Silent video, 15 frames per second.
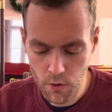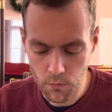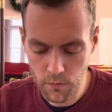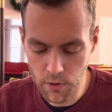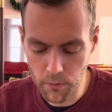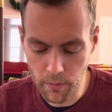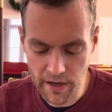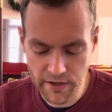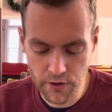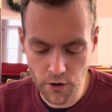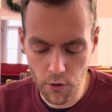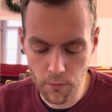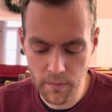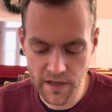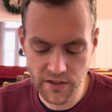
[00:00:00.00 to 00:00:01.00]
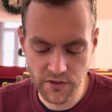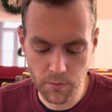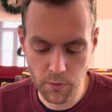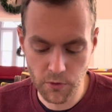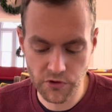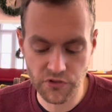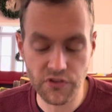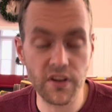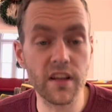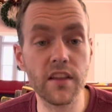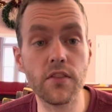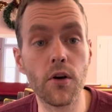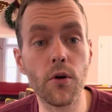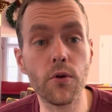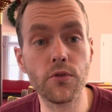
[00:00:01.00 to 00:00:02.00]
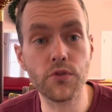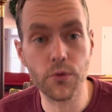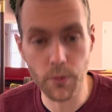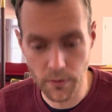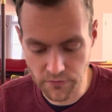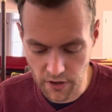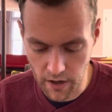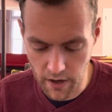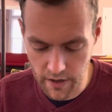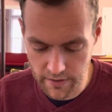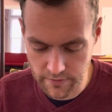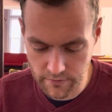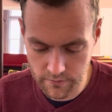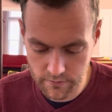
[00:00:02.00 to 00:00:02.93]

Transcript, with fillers: will by no means precede those who have died.